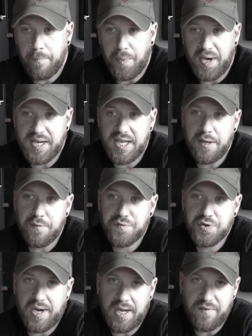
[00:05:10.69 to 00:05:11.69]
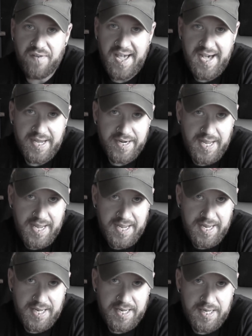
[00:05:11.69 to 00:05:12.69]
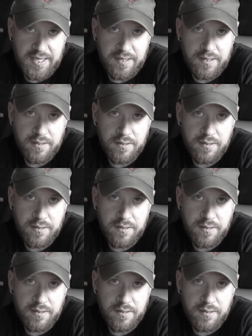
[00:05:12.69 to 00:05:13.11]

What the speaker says: But if Triumph had a